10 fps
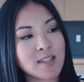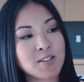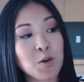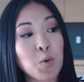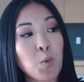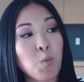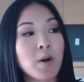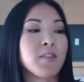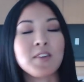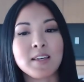So
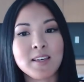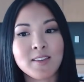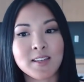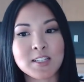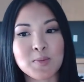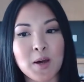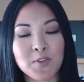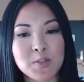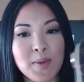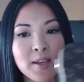one of the key things about
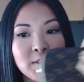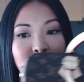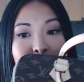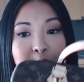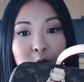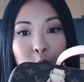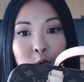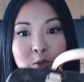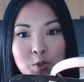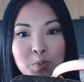this bag that I'm
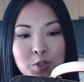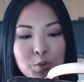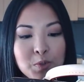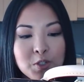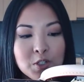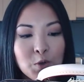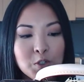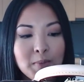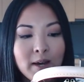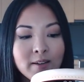so super duper
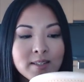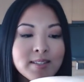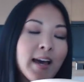stoked about is